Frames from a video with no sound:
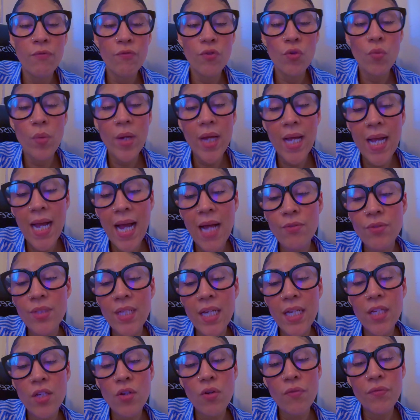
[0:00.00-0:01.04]
If you
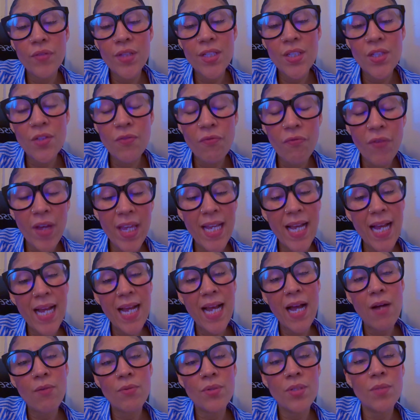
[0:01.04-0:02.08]
encounter any of these
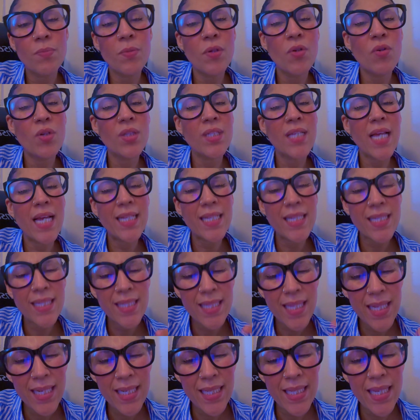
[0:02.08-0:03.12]
fake accounts, because I
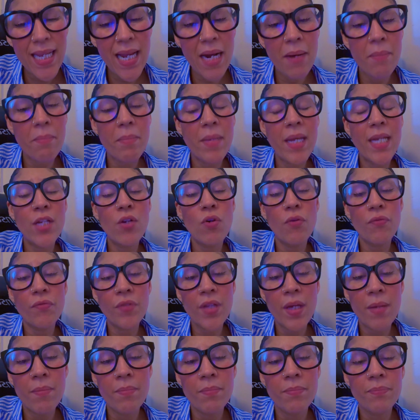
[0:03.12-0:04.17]
understand there are many
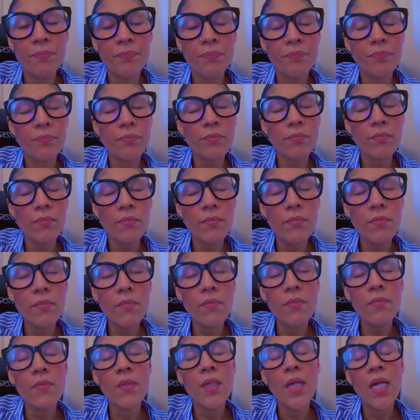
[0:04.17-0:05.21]
of them,
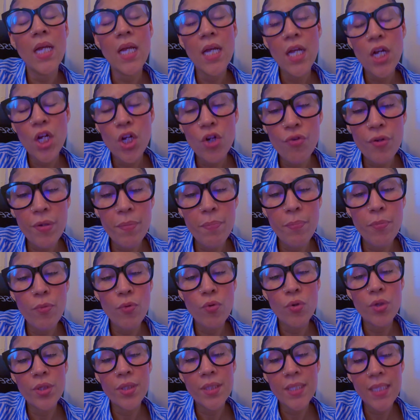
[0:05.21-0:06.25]

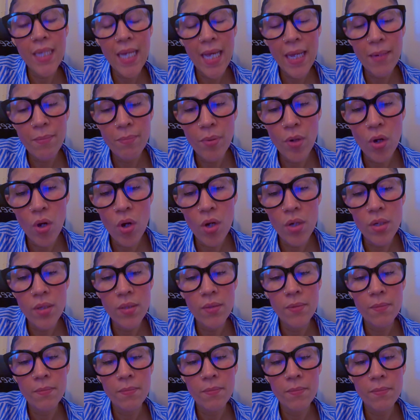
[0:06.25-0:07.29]
report and
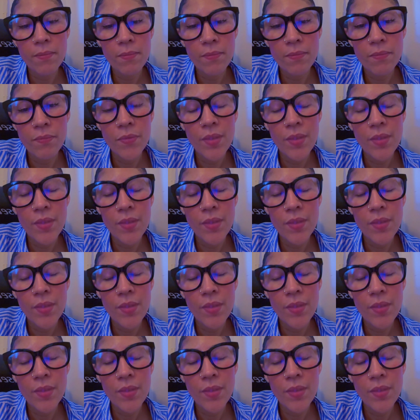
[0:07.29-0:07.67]
block.